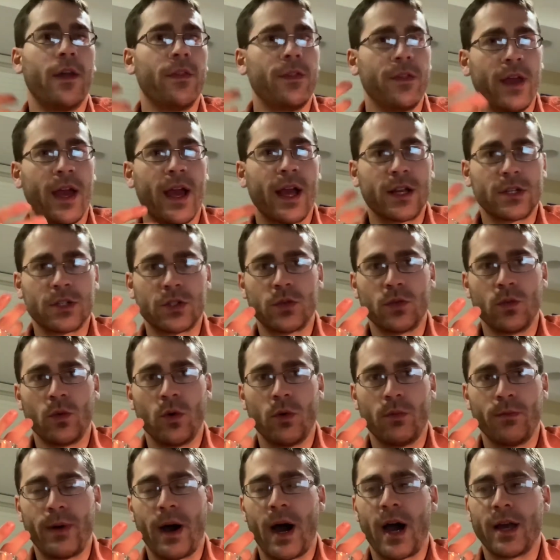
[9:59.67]
actual
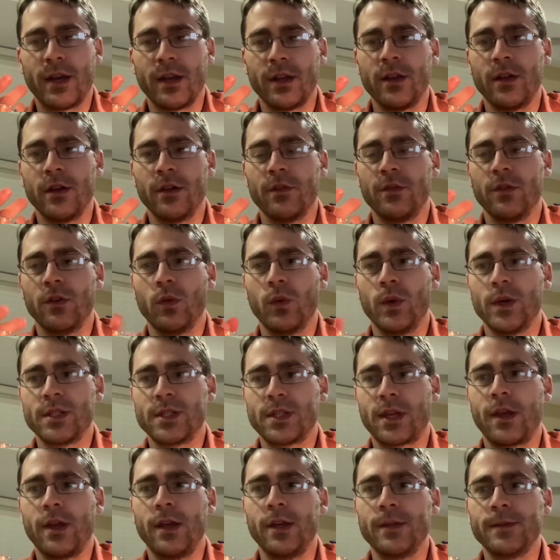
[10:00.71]
body of the
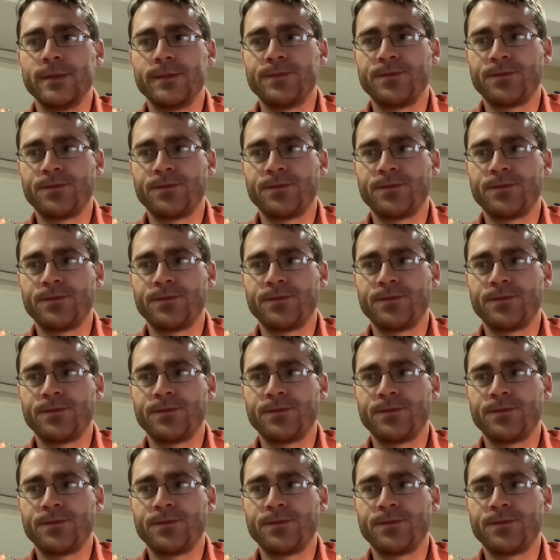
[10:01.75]
whiskey.